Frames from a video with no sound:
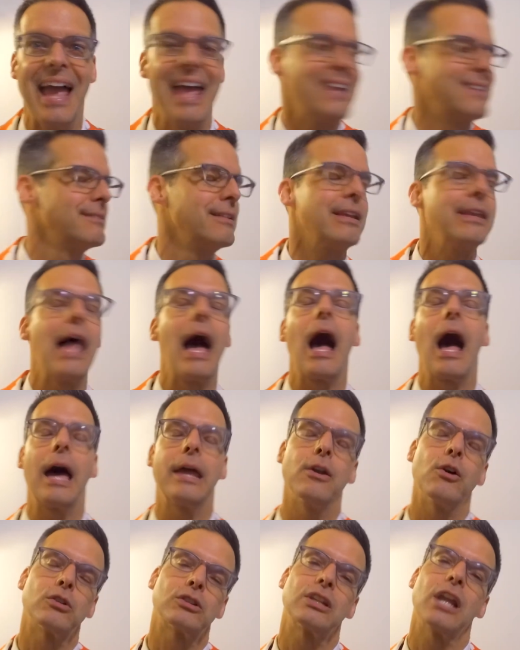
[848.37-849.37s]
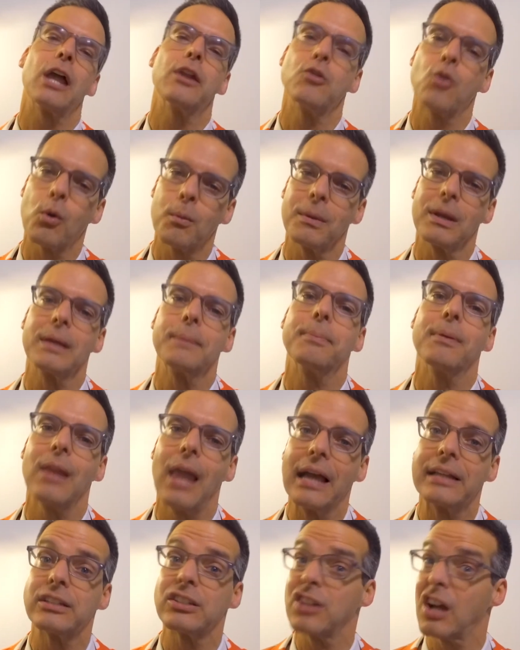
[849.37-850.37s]
And now, I know it's not normally
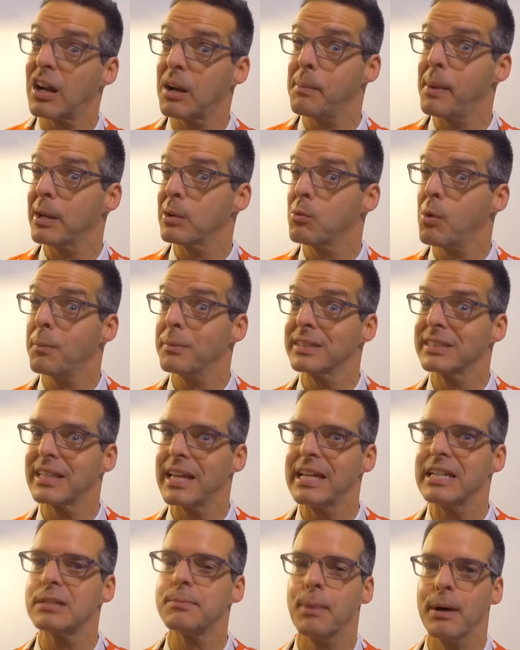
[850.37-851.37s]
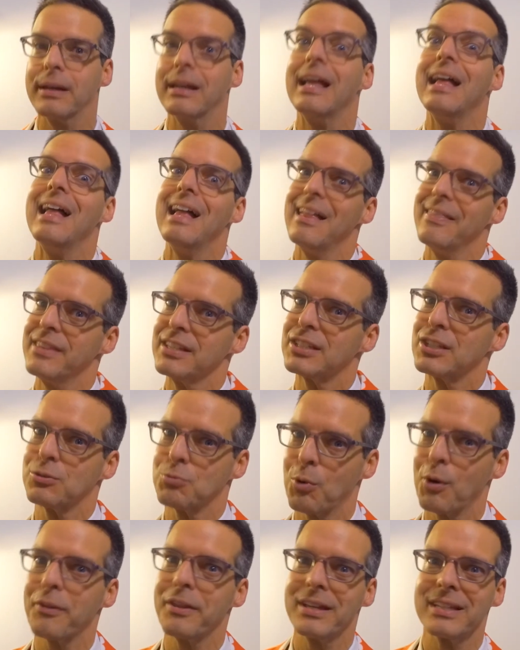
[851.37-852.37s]
polite to talk about a woman's age, but this is
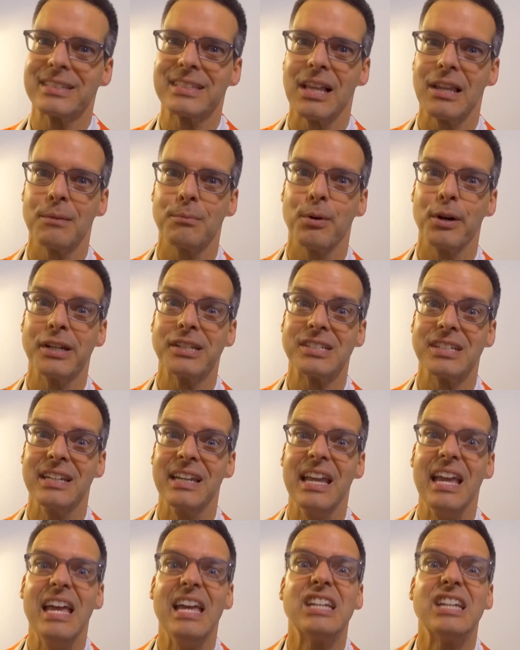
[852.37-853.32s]
worthy of celebration.